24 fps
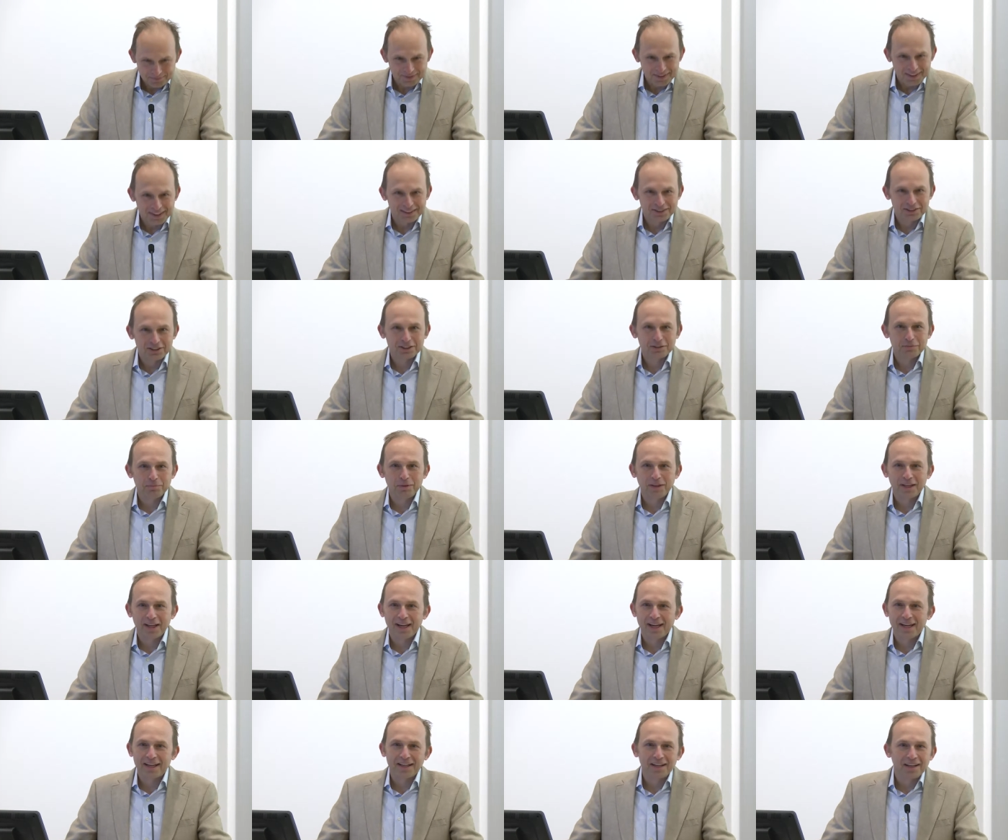it just
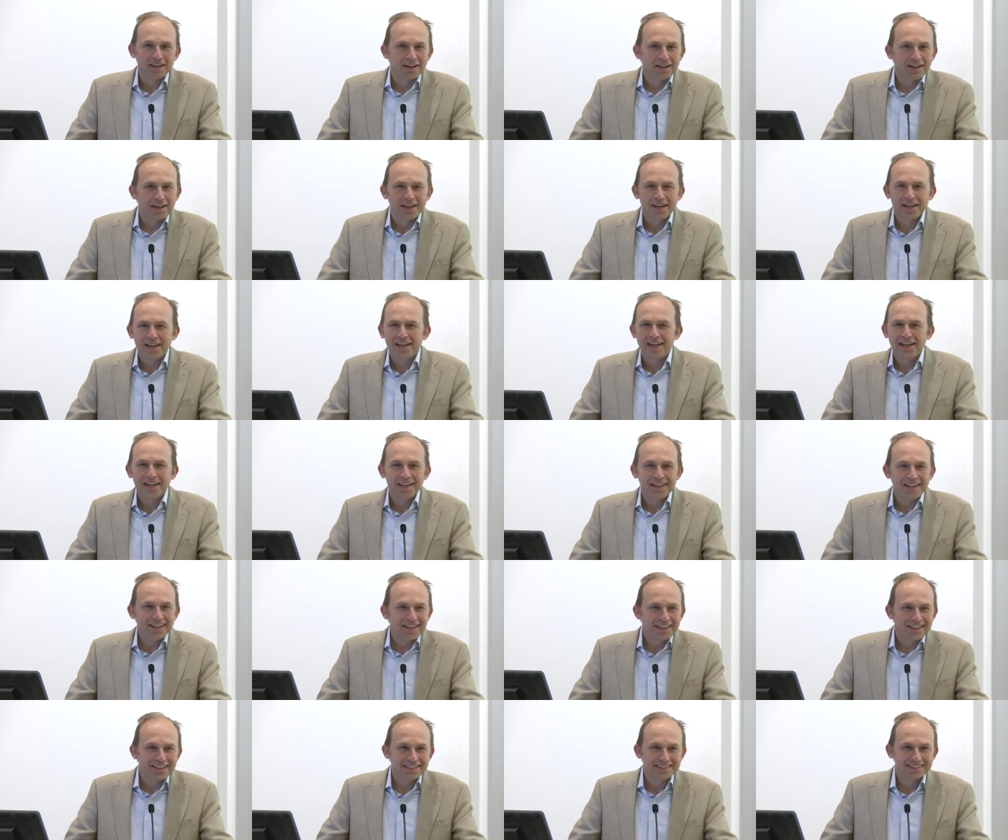began,
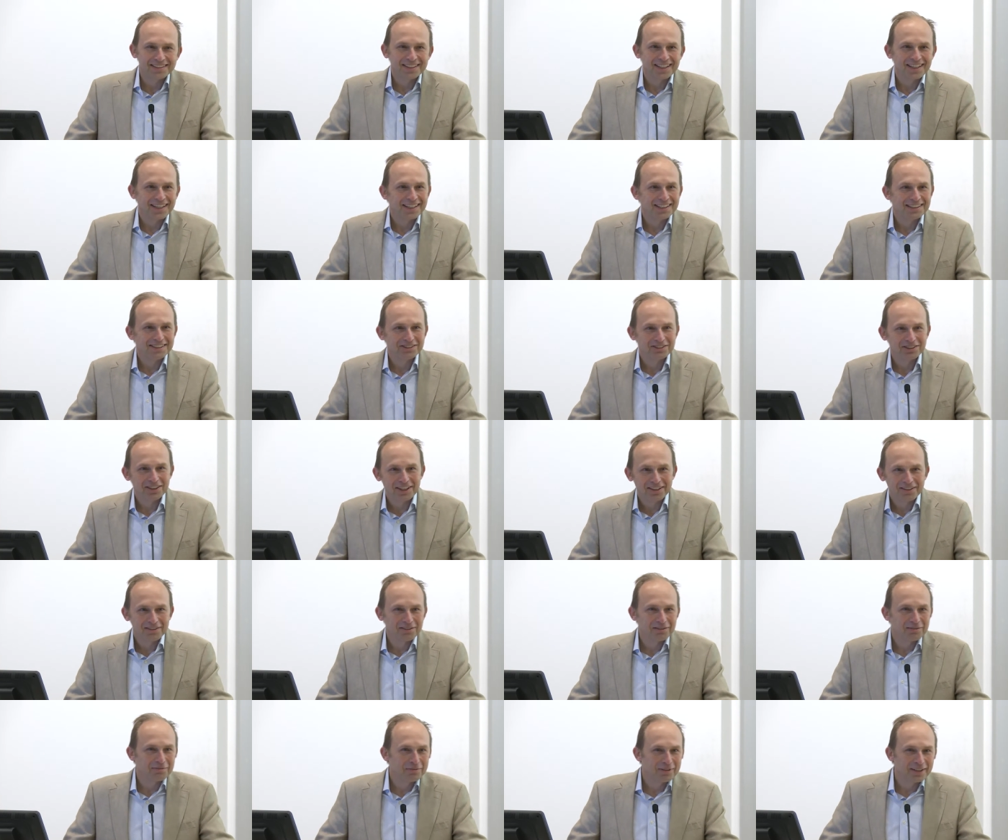ladies and
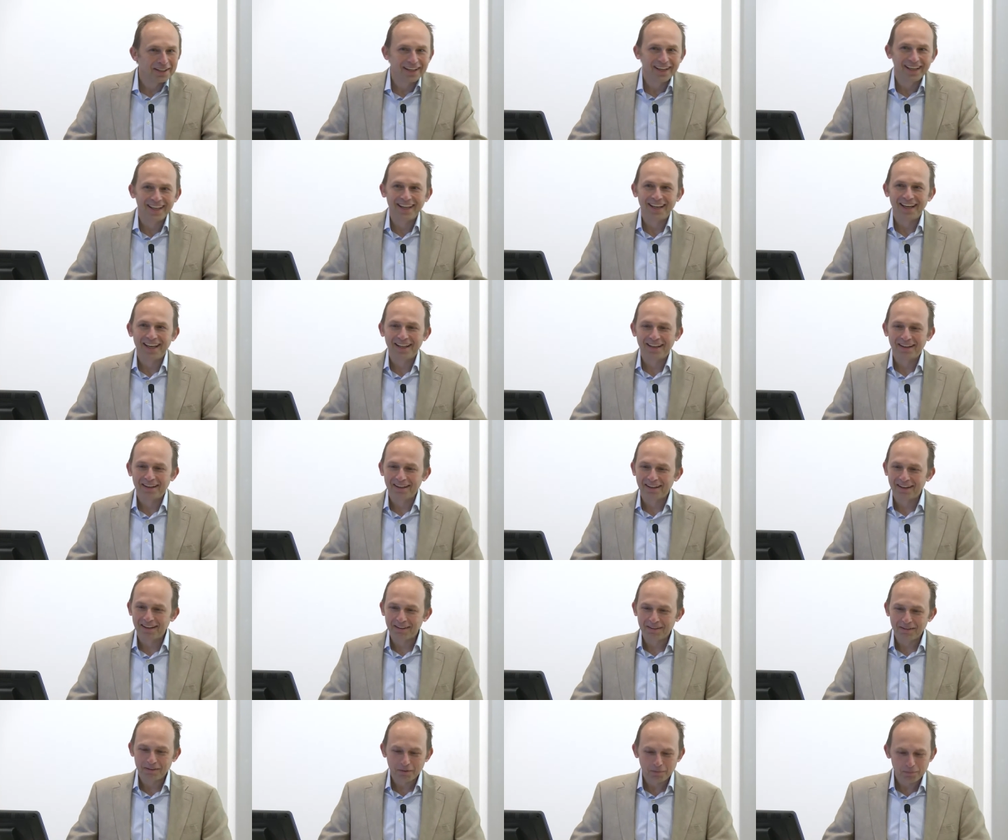gentlemen. And,
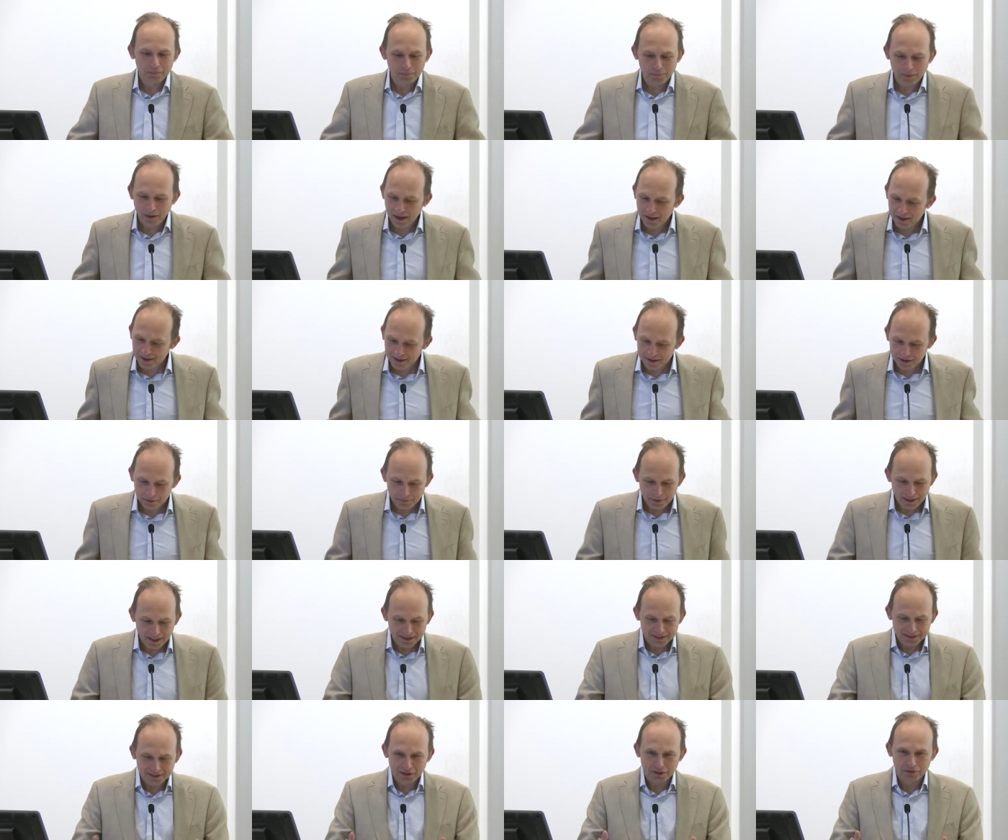and the, I think the
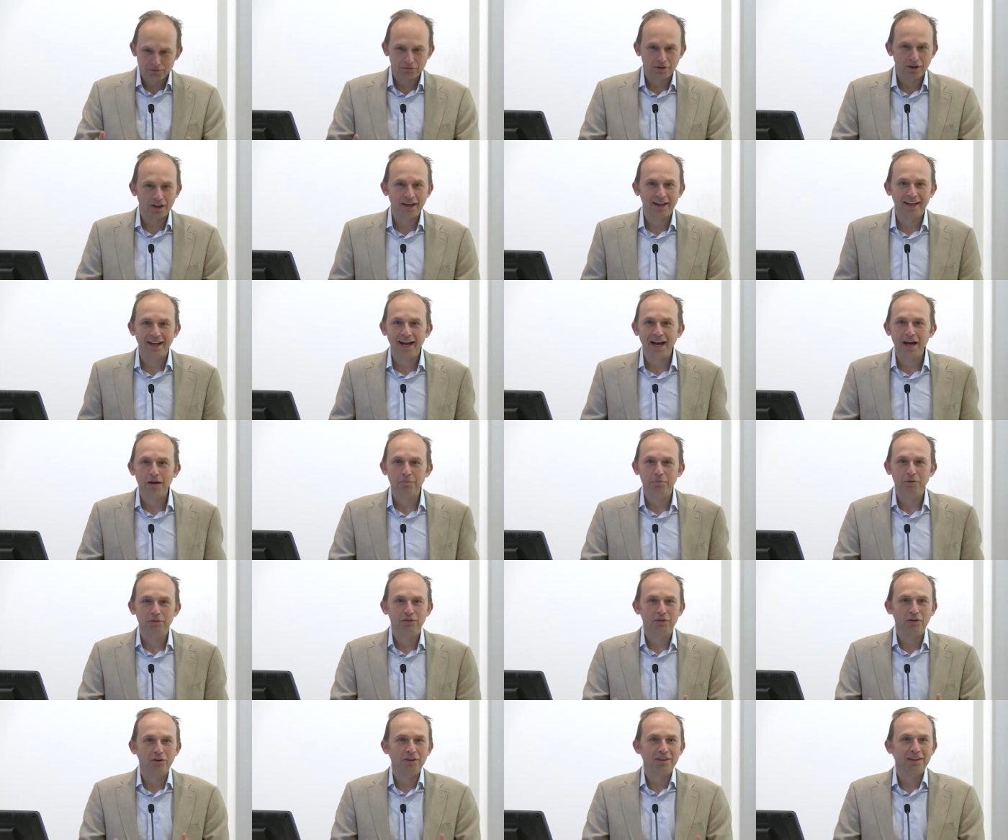band started running out
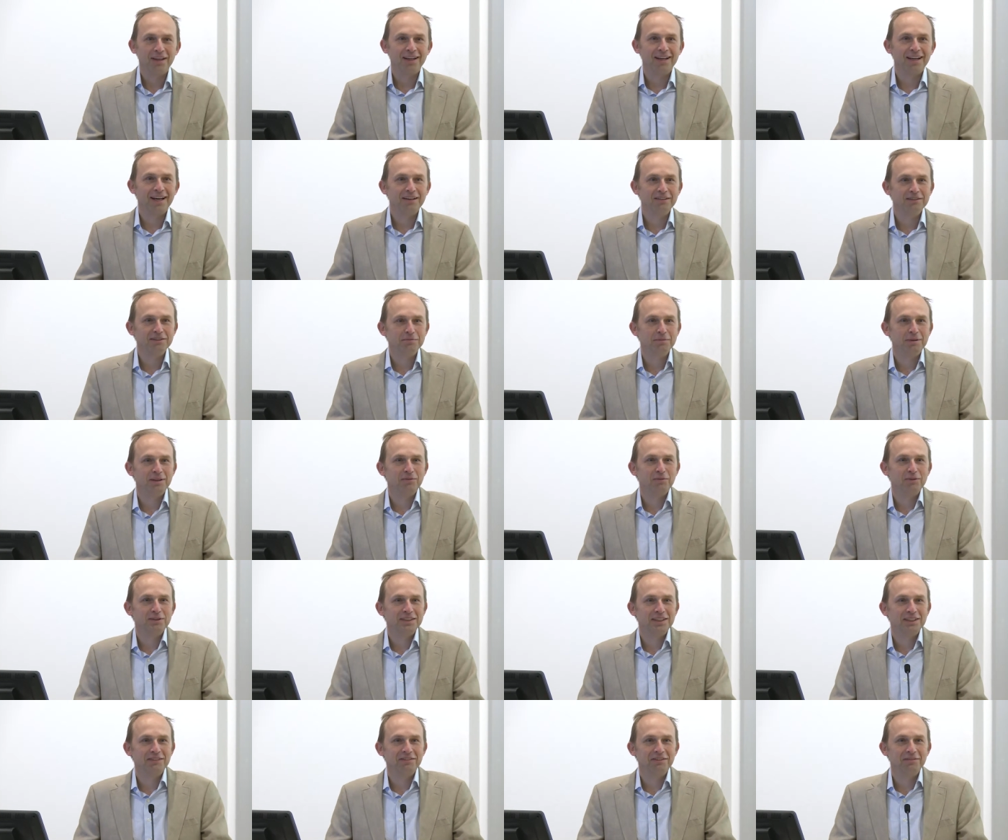before the announcement
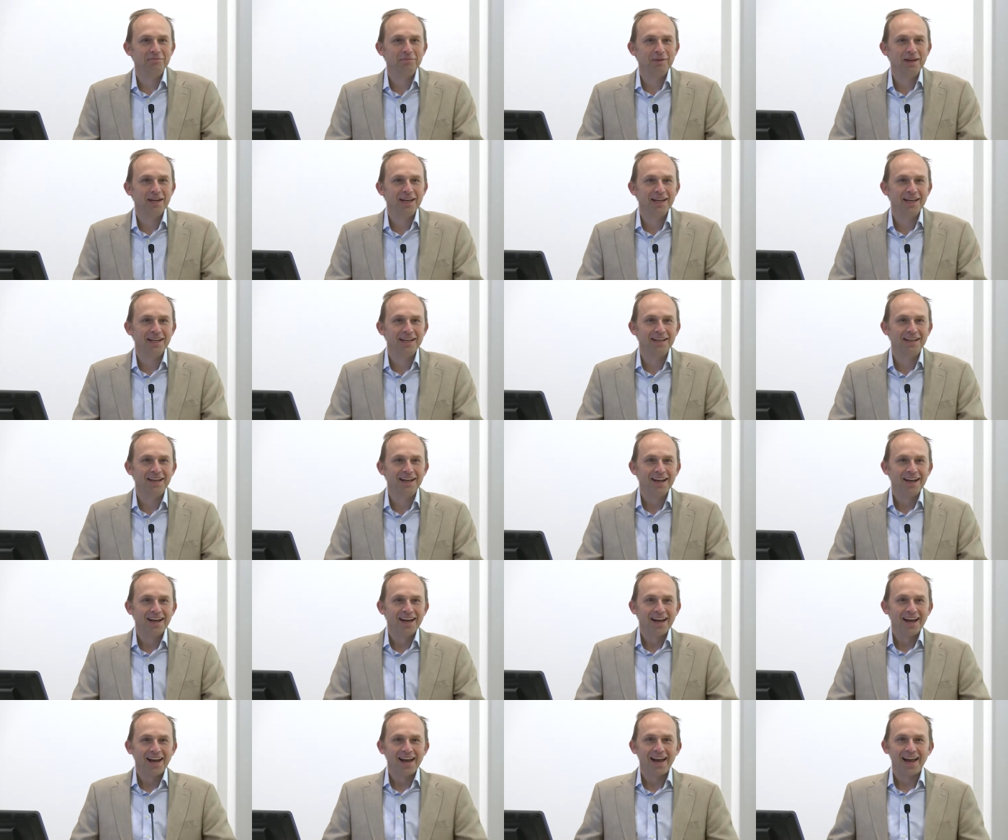was even made,
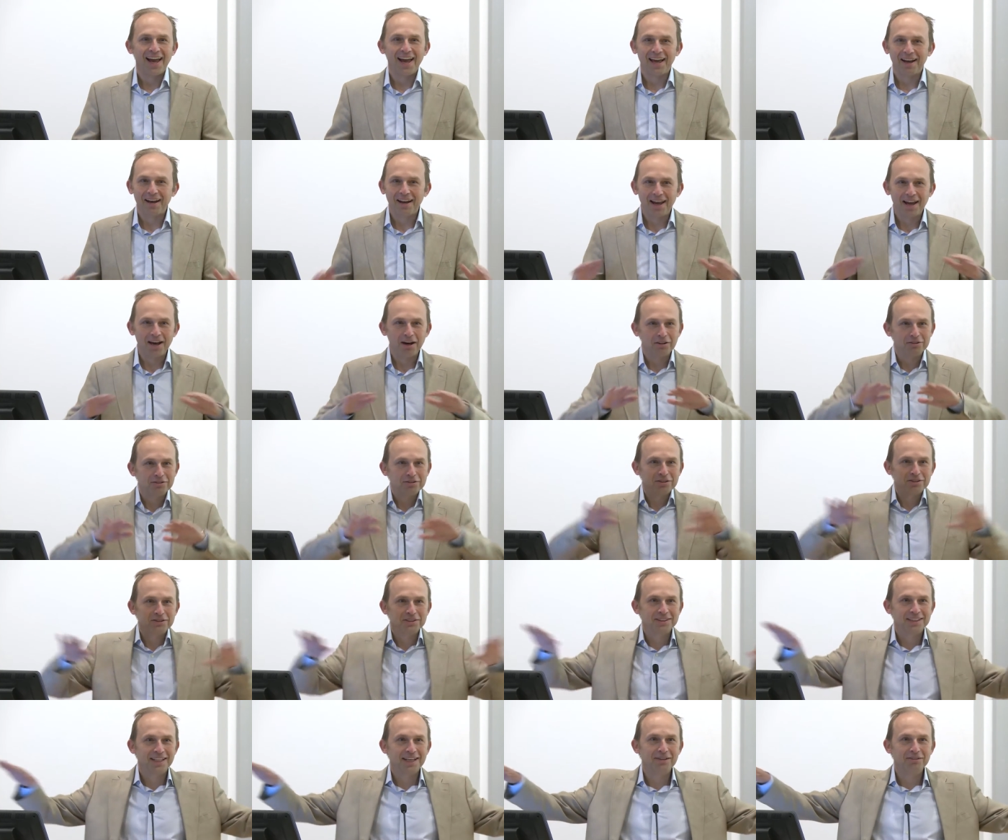and helter
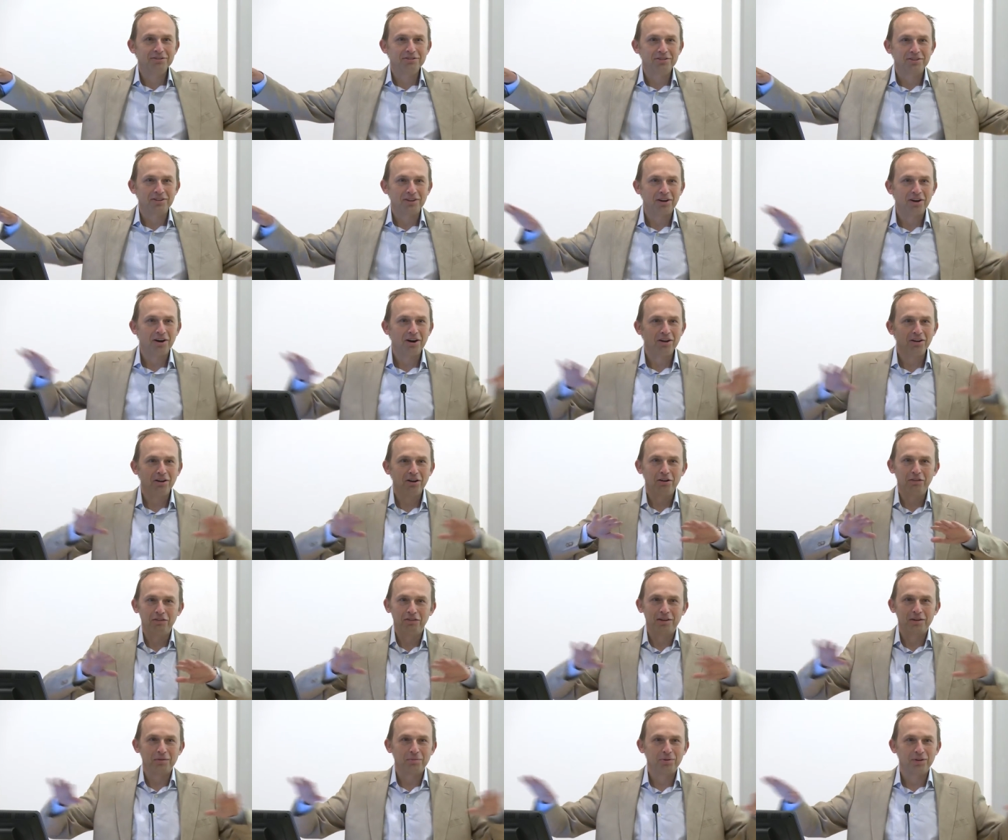skelter all
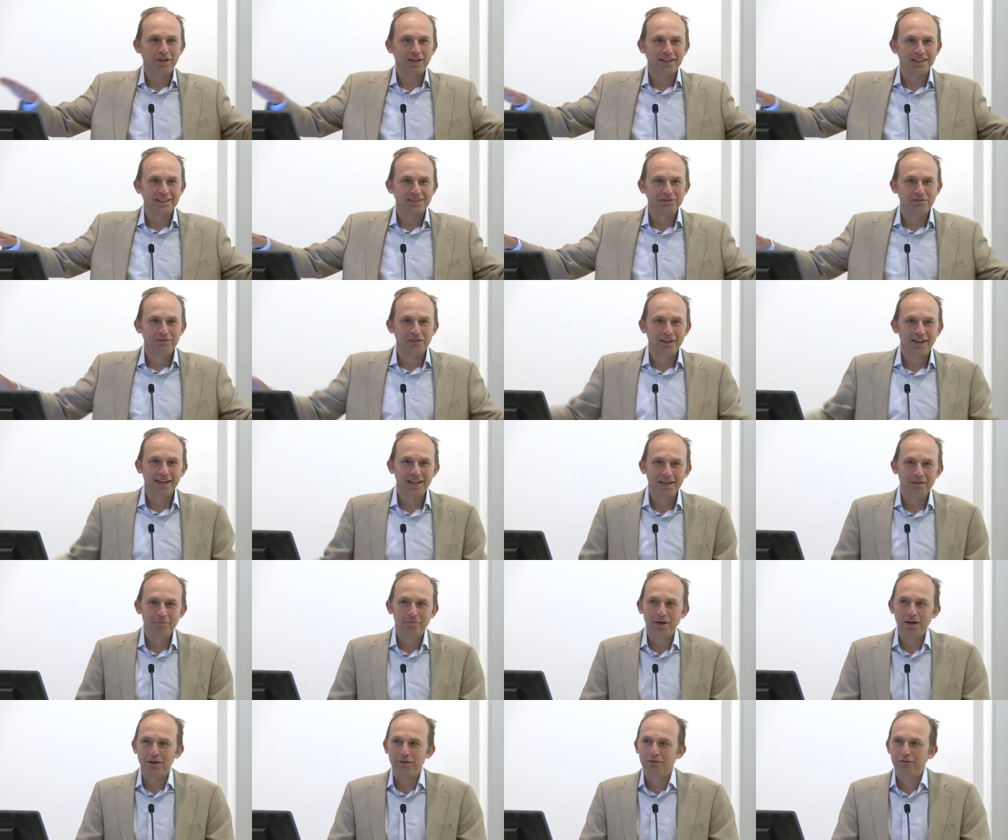over the place. Forget
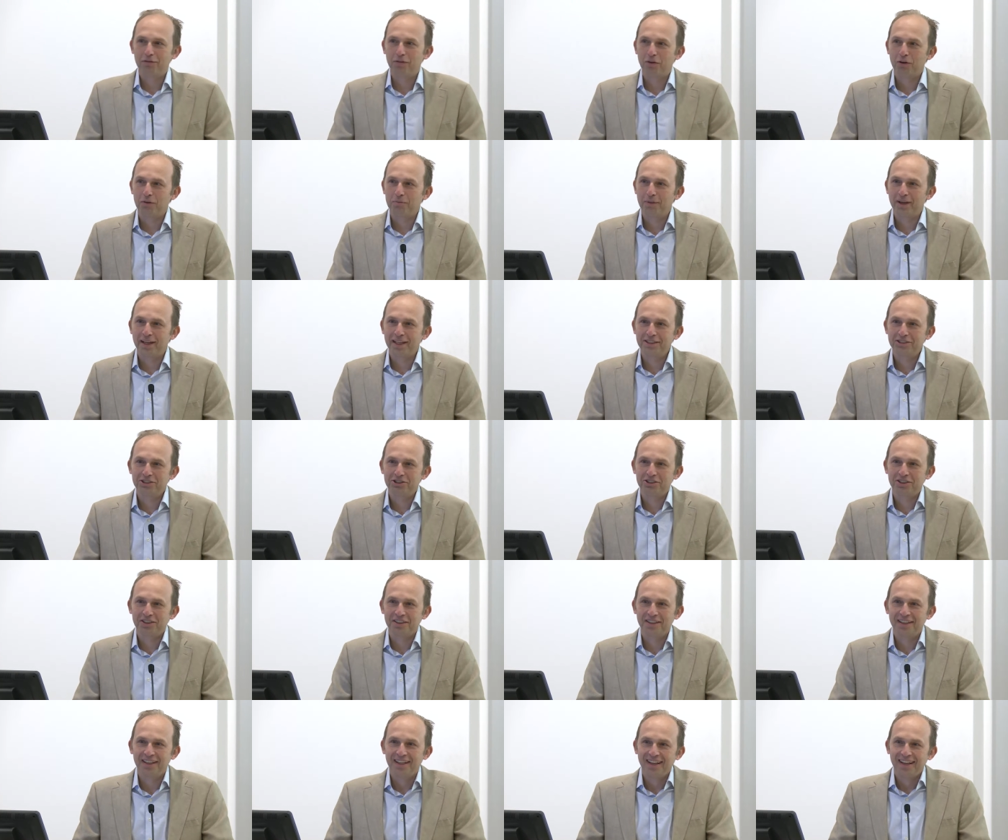about
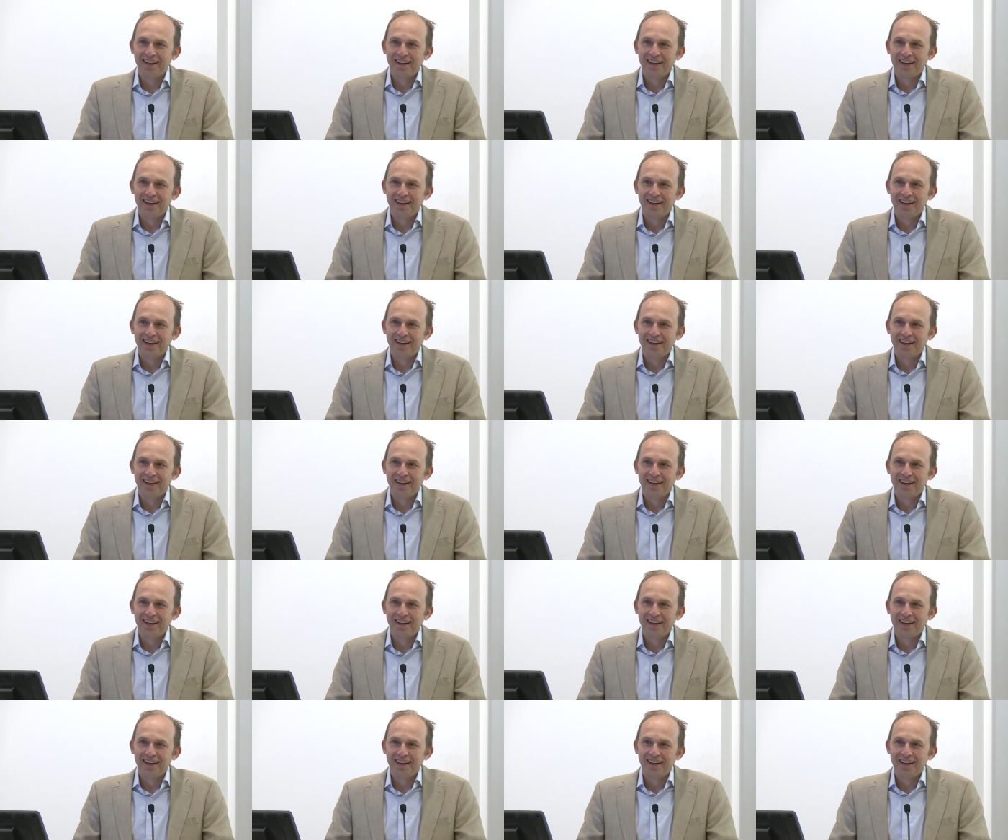formation.